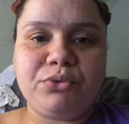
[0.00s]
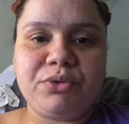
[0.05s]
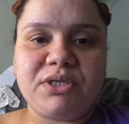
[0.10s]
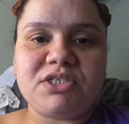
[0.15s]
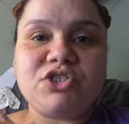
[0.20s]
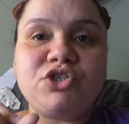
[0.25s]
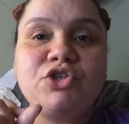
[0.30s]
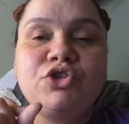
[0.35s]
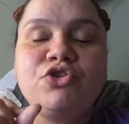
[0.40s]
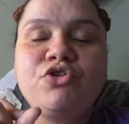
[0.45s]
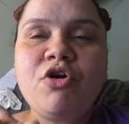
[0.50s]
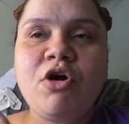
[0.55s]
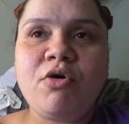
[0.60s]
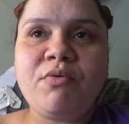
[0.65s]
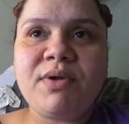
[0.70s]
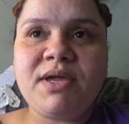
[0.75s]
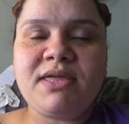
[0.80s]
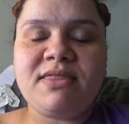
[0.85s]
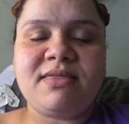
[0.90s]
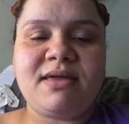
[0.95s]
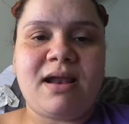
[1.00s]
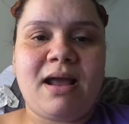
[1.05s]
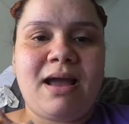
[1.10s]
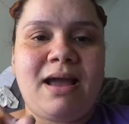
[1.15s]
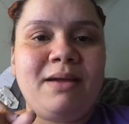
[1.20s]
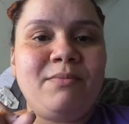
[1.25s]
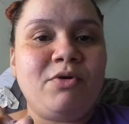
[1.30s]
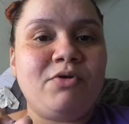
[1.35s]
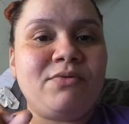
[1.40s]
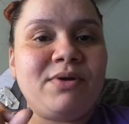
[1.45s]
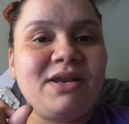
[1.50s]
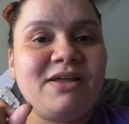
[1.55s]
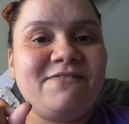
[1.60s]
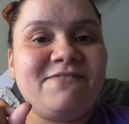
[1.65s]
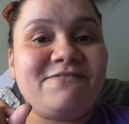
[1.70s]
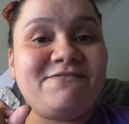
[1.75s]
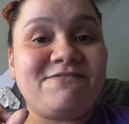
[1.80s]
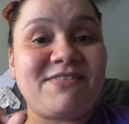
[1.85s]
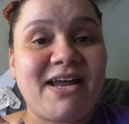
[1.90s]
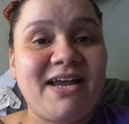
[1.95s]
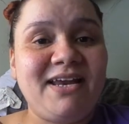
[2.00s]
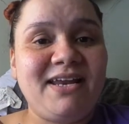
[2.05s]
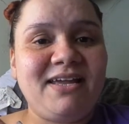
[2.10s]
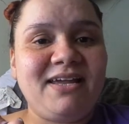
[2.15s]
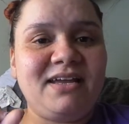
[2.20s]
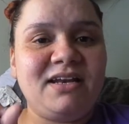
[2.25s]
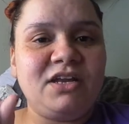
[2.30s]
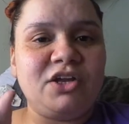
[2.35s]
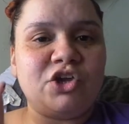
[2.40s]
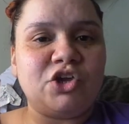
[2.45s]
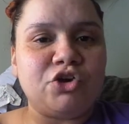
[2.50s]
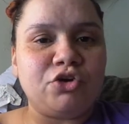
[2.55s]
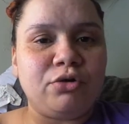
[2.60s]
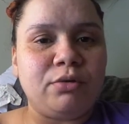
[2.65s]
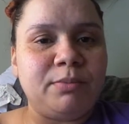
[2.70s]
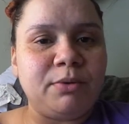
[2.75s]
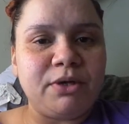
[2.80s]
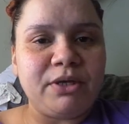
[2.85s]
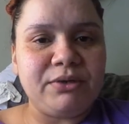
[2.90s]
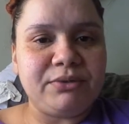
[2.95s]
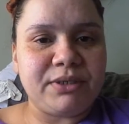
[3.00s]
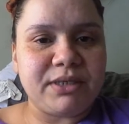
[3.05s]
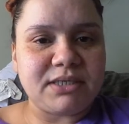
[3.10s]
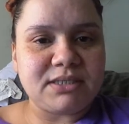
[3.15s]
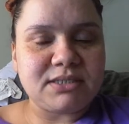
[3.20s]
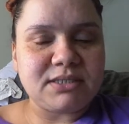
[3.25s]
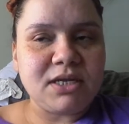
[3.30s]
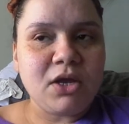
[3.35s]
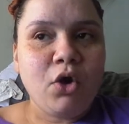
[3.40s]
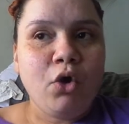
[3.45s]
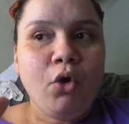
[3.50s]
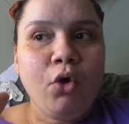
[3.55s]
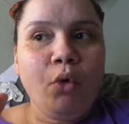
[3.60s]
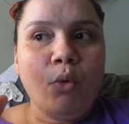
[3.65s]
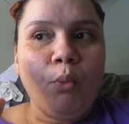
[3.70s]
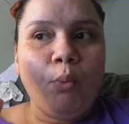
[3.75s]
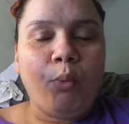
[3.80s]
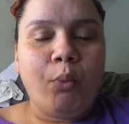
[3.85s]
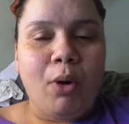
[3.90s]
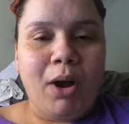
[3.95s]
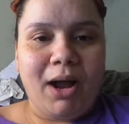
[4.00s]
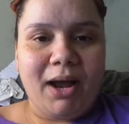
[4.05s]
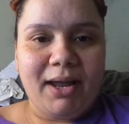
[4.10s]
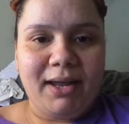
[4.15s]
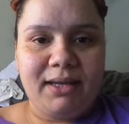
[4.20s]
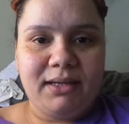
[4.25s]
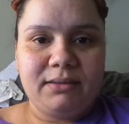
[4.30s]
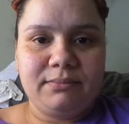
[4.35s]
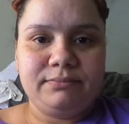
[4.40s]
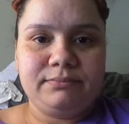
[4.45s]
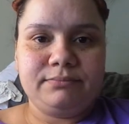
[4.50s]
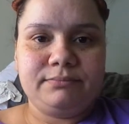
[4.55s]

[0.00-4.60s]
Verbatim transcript: through this, knowing that I'm already fighting an incurable illness? Why?